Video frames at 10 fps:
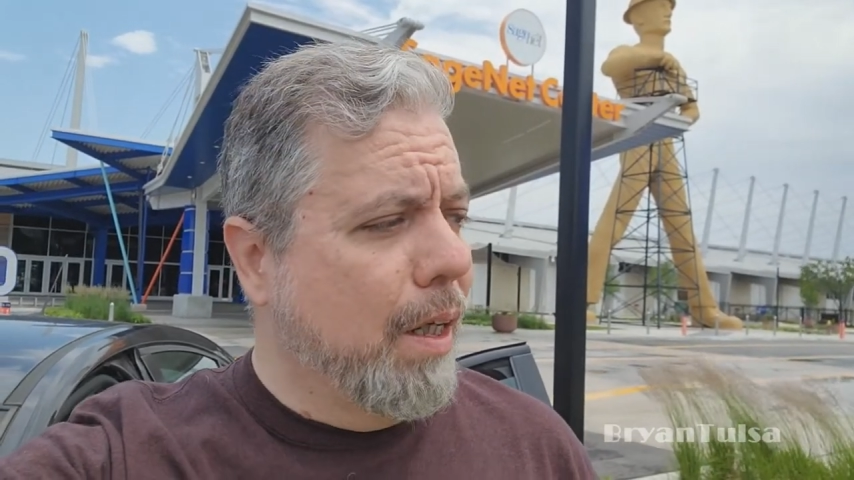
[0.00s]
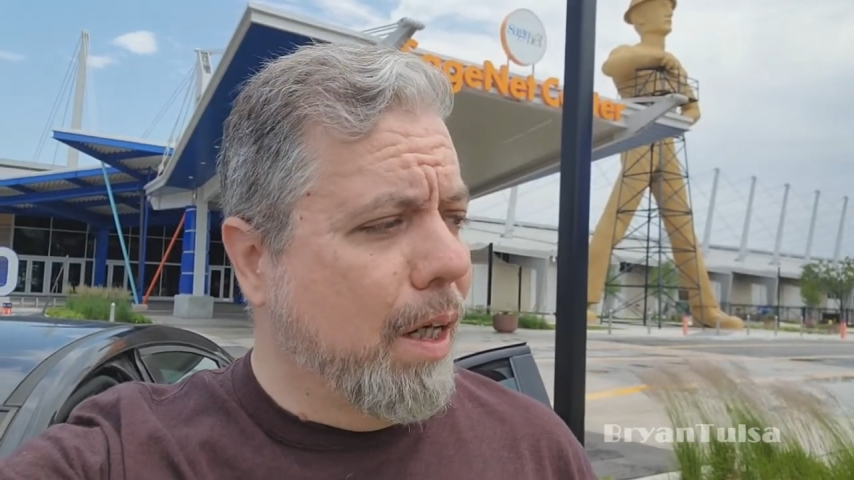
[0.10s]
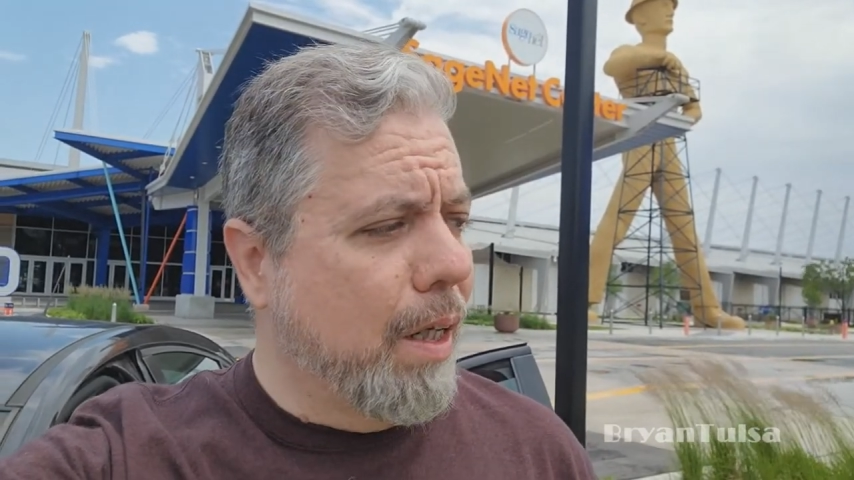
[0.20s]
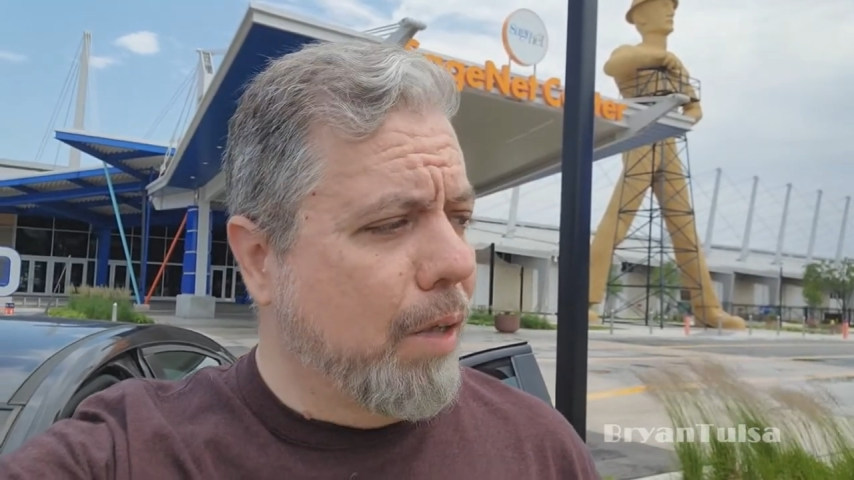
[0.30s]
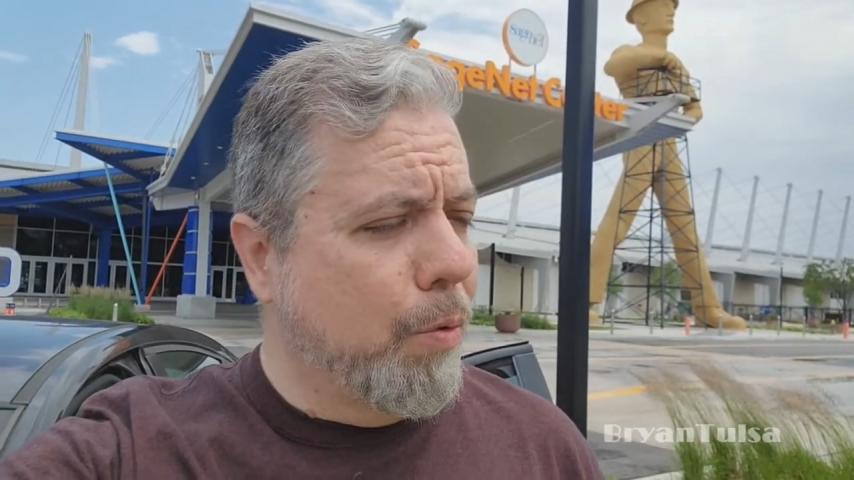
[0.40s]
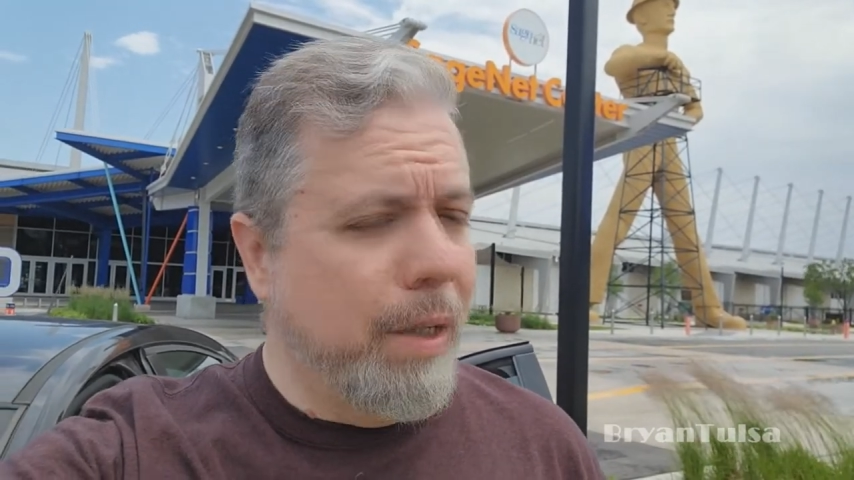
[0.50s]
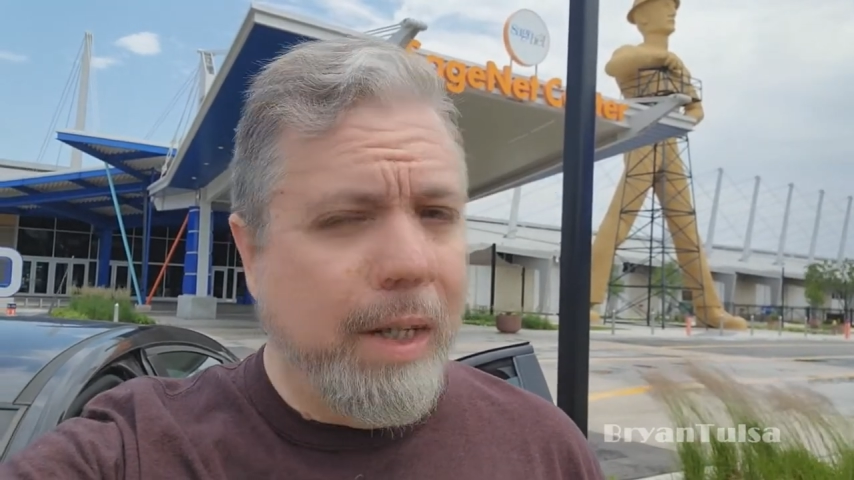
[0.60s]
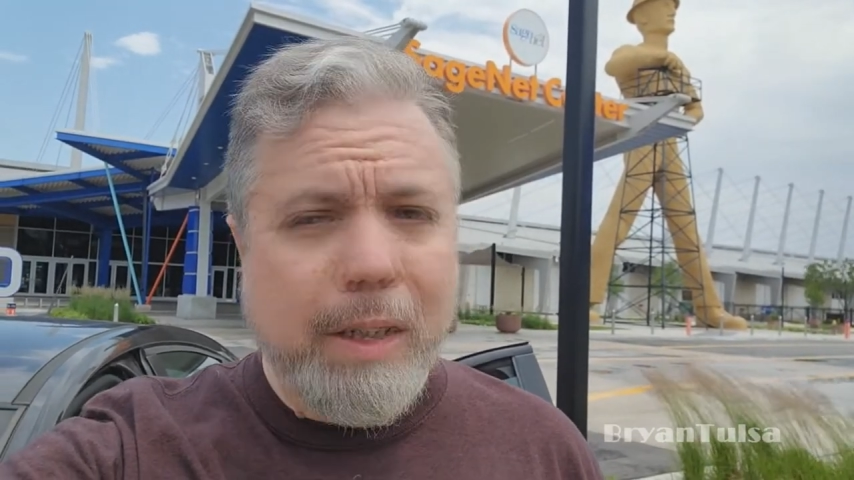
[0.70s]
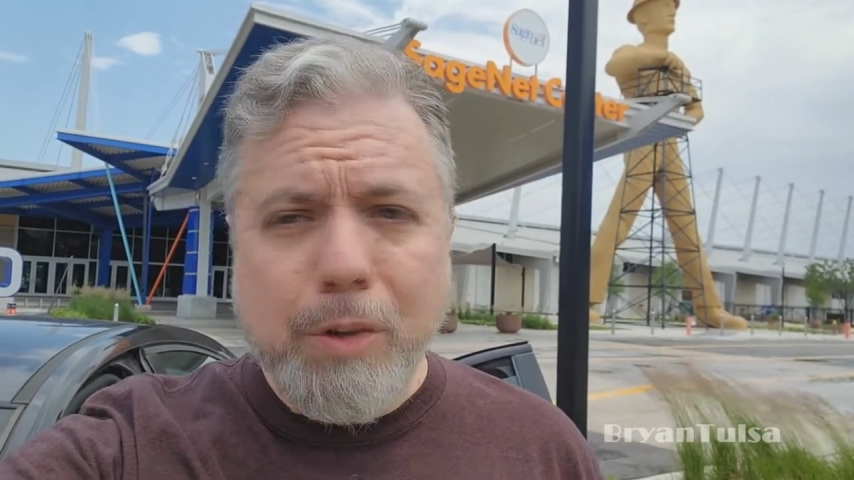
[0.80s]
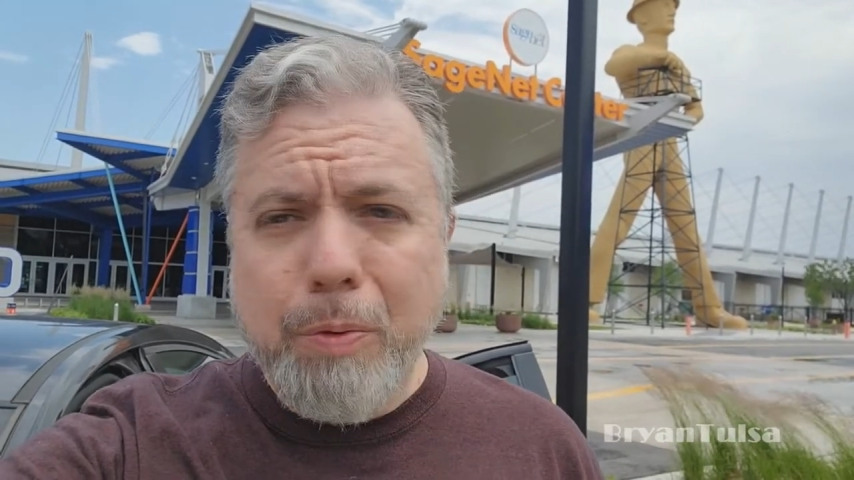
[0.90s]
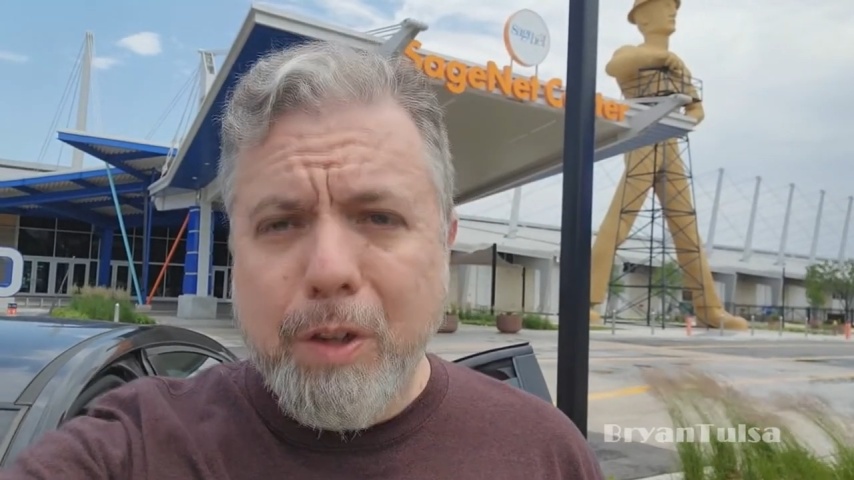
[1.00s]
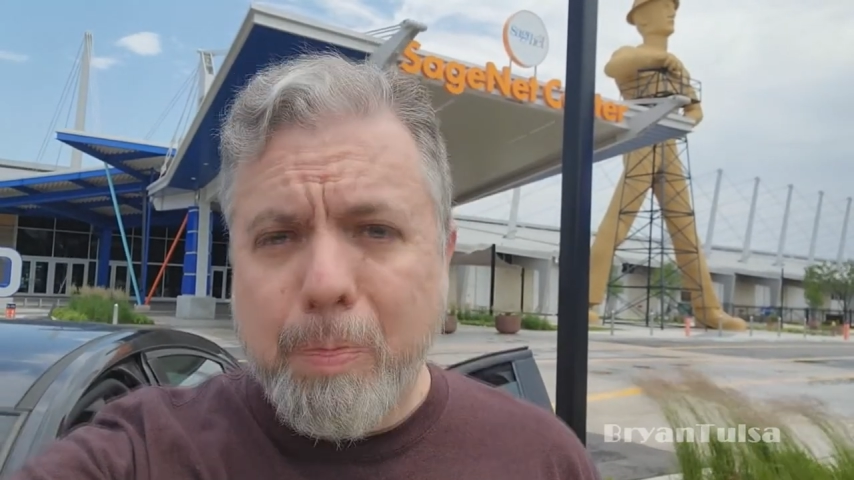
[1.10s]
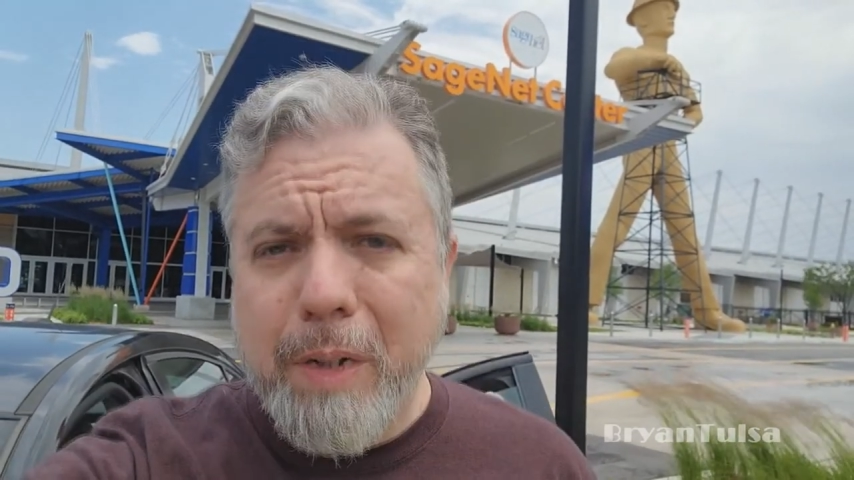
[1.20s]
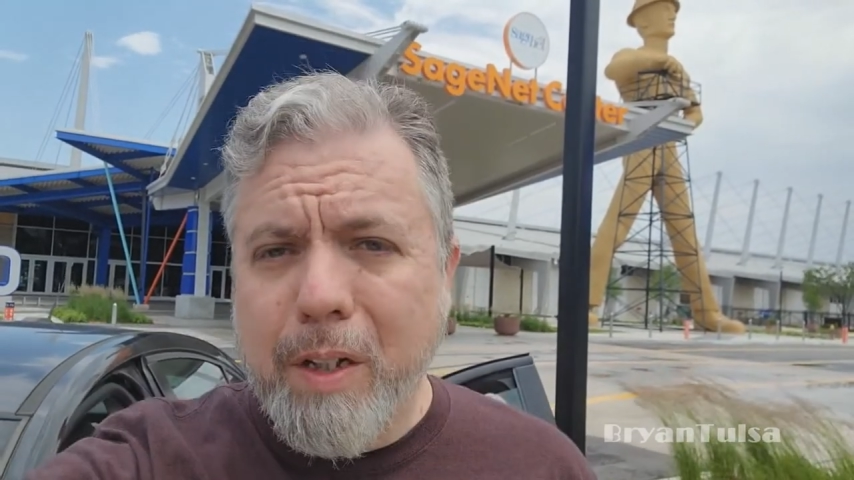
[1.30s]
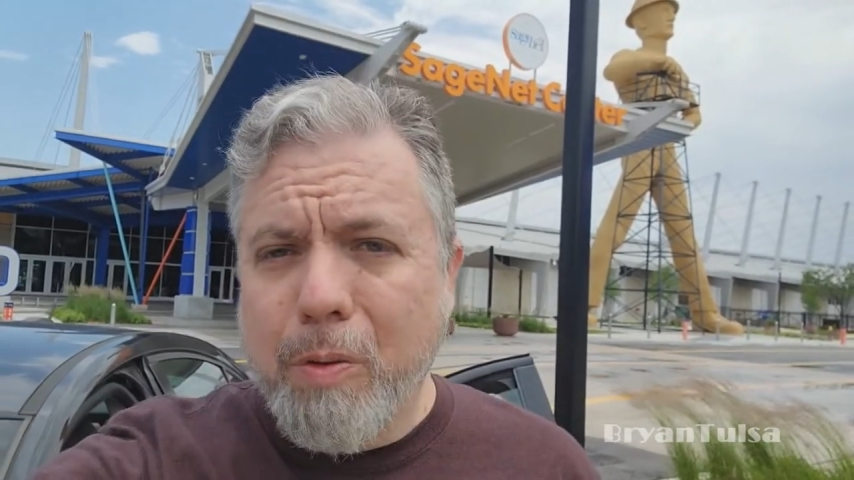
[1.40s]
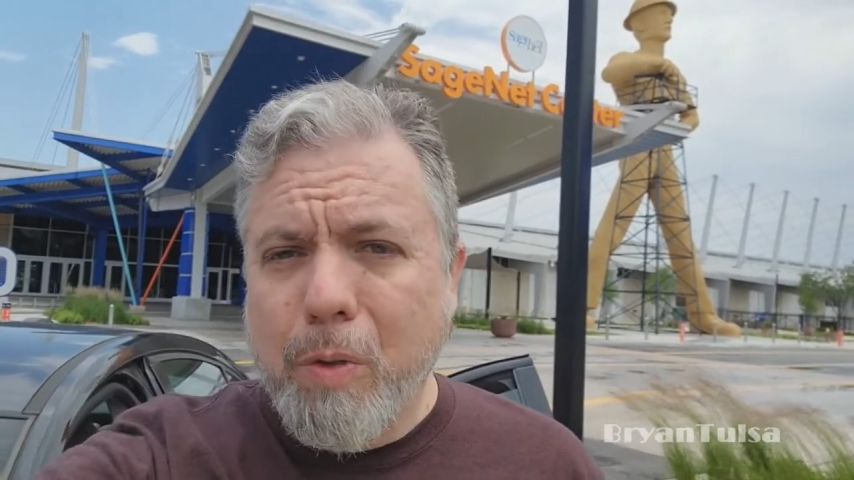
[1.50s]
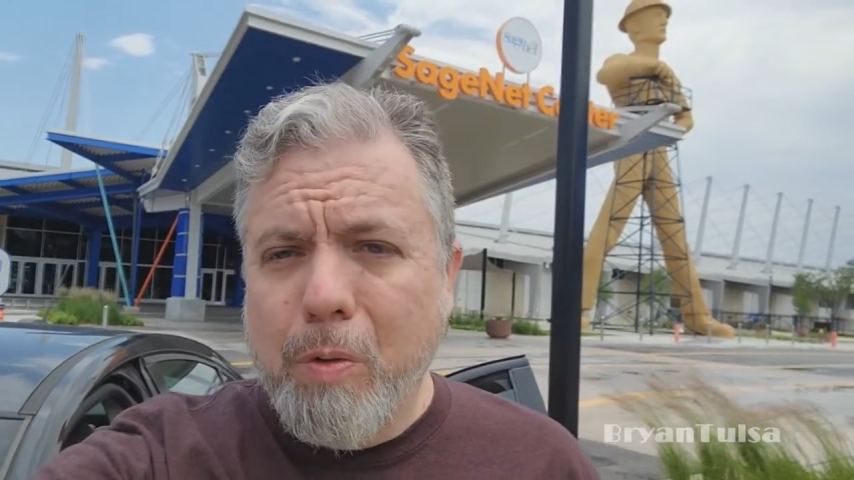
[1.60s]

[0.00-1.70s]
When next we speak,